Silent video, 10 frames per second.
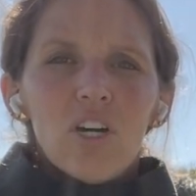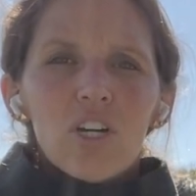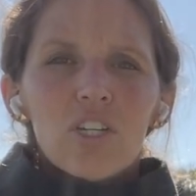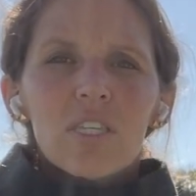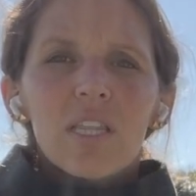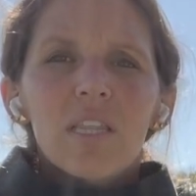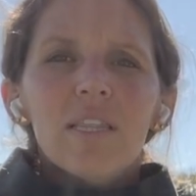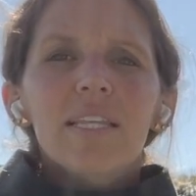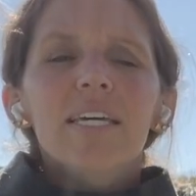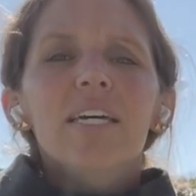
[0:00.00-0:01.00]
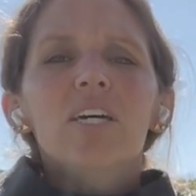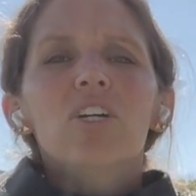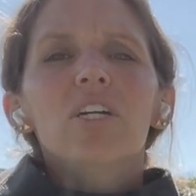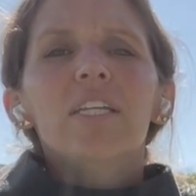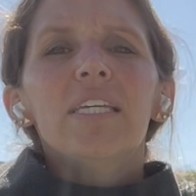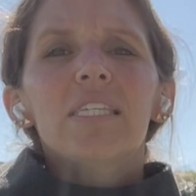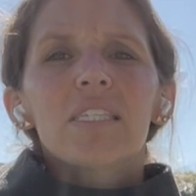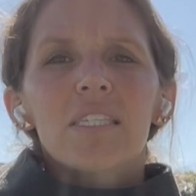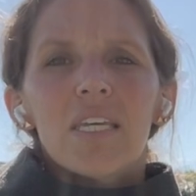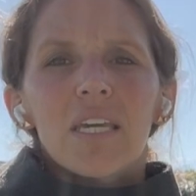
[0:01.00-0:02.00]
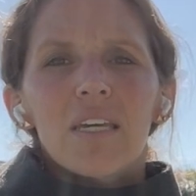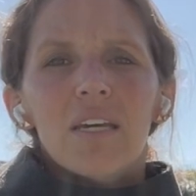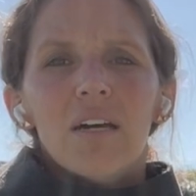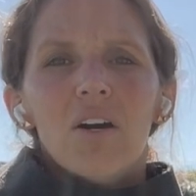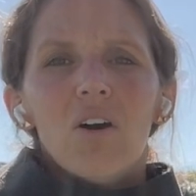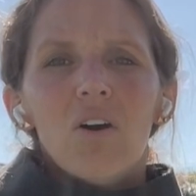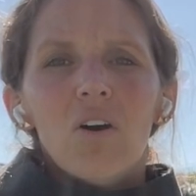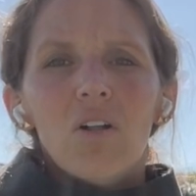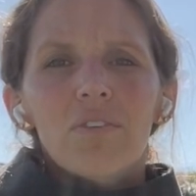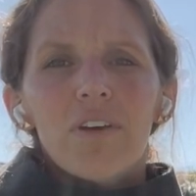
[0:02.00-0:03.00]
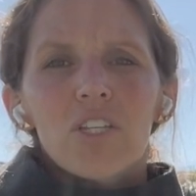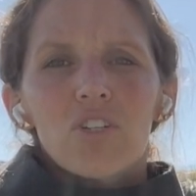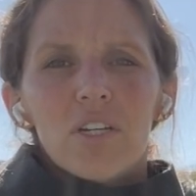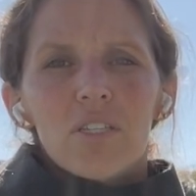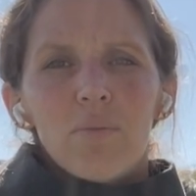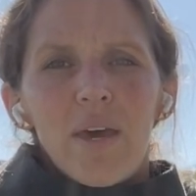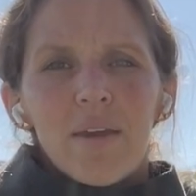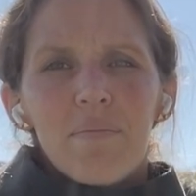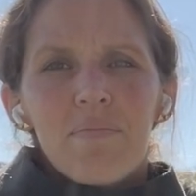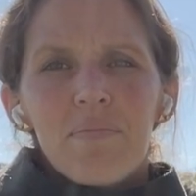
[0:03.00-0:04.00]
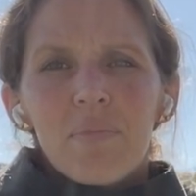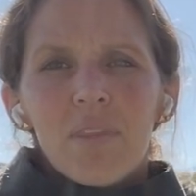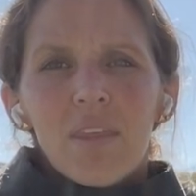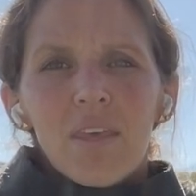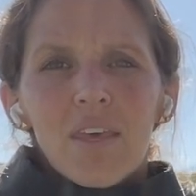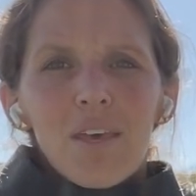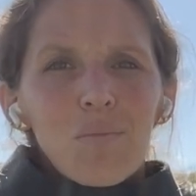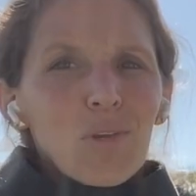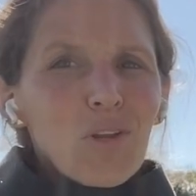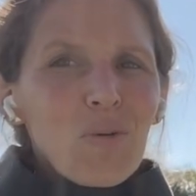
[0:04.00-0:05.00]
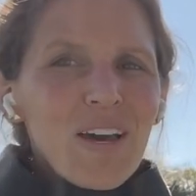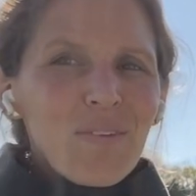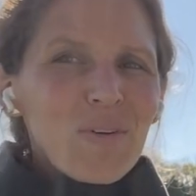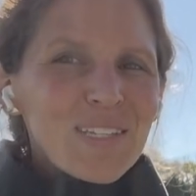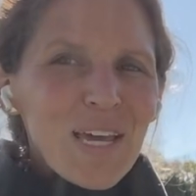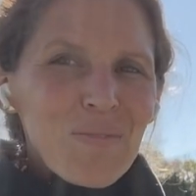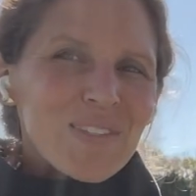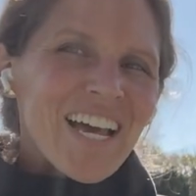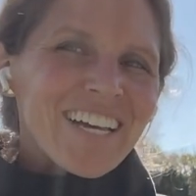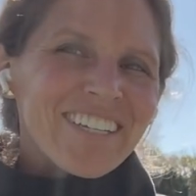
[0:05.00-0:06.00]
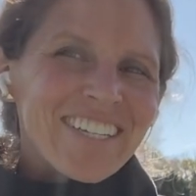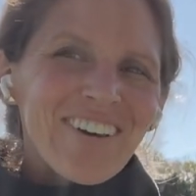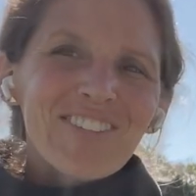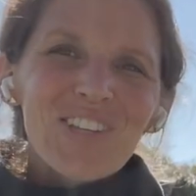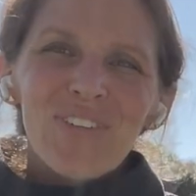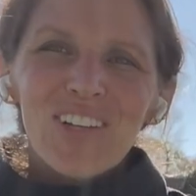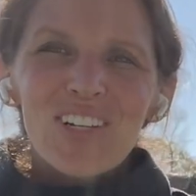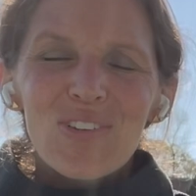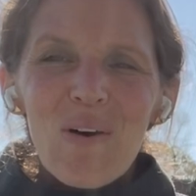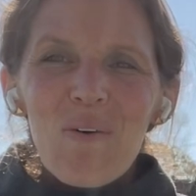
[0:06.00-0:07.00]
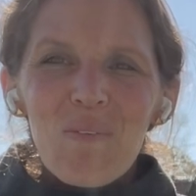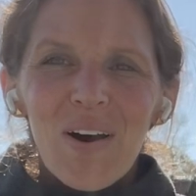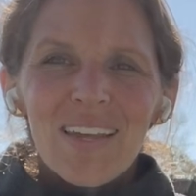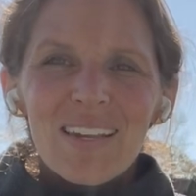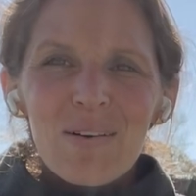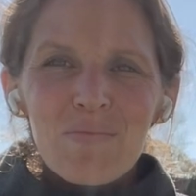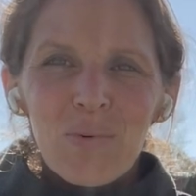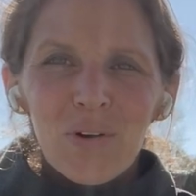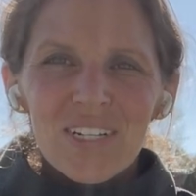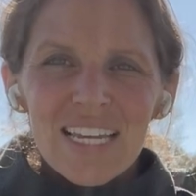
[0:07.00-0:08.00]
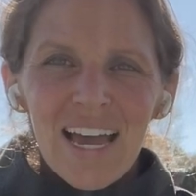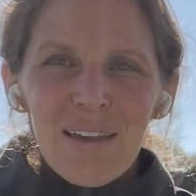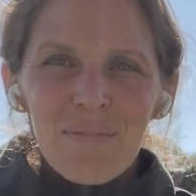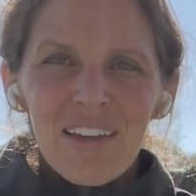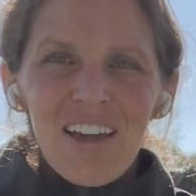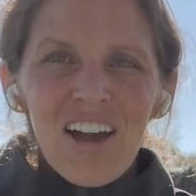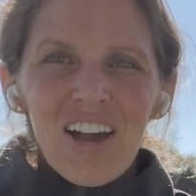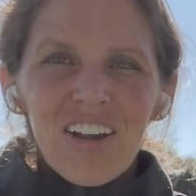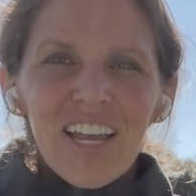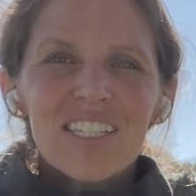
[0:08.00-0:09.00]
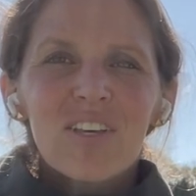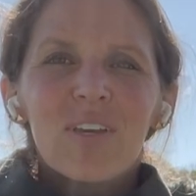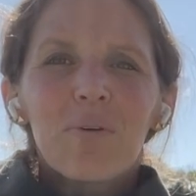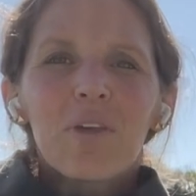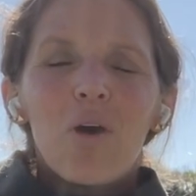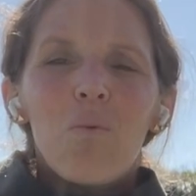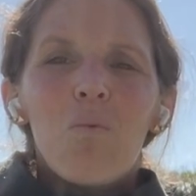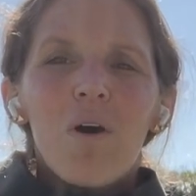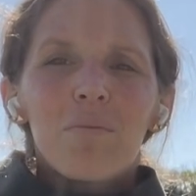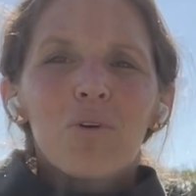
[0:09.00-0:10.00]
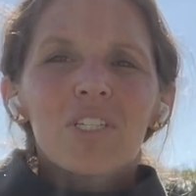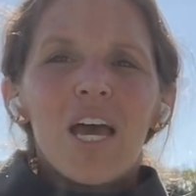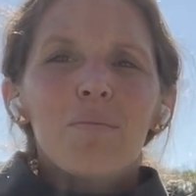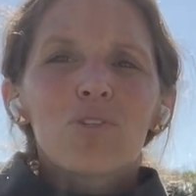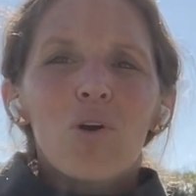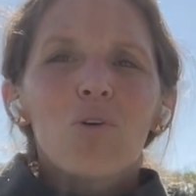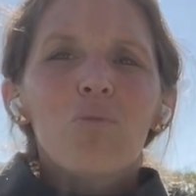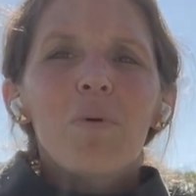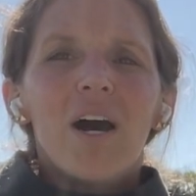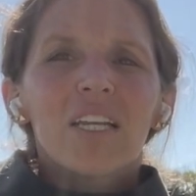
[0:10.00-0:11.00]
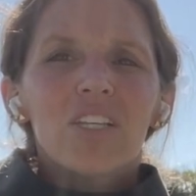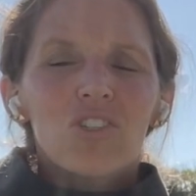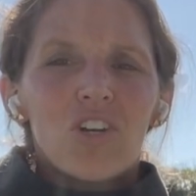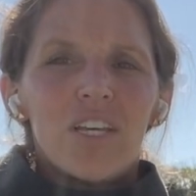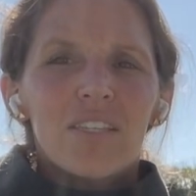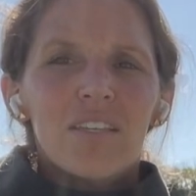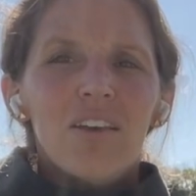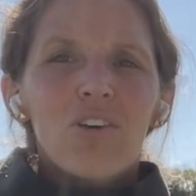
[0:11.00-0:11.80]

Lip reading: Just literally sink all of that stress away. You know what? 1 time's not good enough, so we're gonna do it 1 more time. All right, so here we go. 1 more time, total body stress.